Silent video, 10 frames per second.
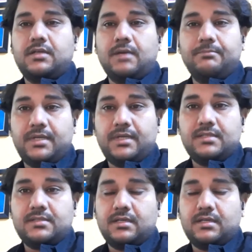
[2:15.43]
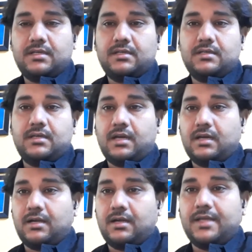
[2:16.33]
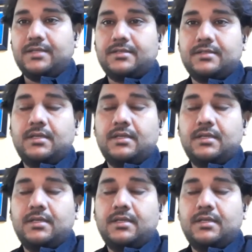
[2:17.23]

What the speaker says: companies are our client,